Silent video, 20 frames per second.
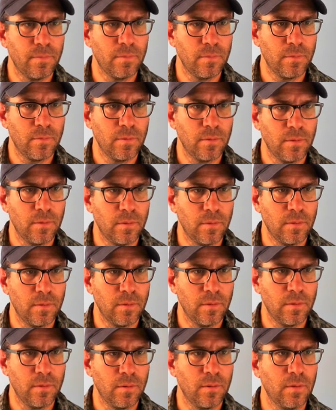
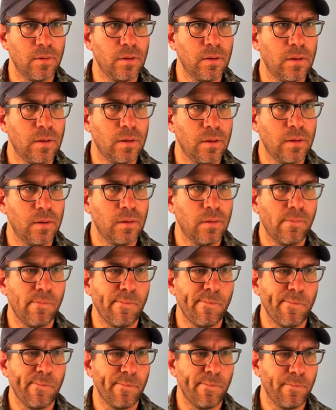
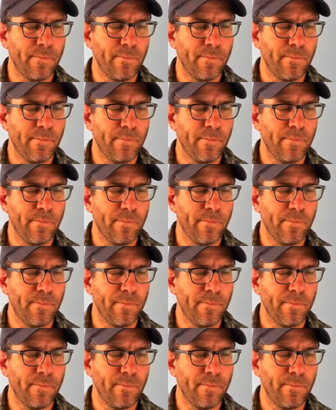(silence)